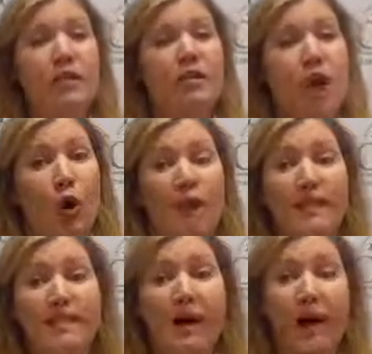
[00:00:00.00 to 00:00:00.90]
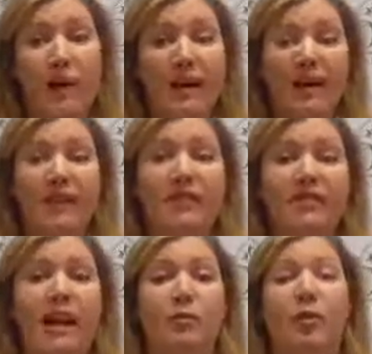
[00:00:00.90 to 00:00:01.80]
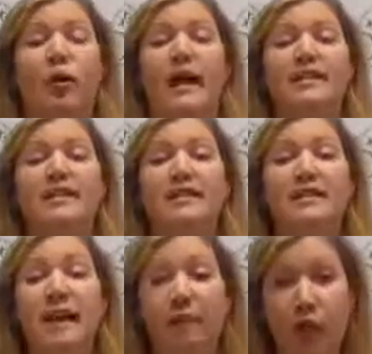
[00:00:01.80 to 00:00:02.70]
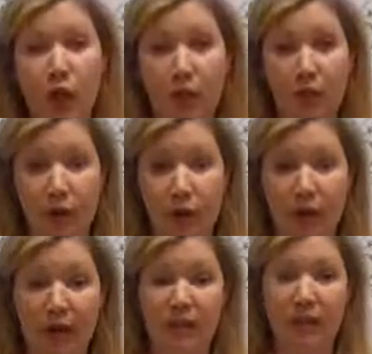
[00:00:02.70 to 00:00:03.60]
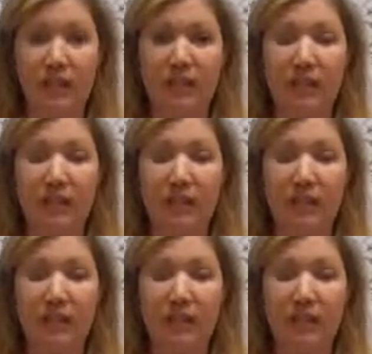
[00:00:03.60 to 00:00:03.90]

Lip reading: No, it is not, but it is available at several of our locations.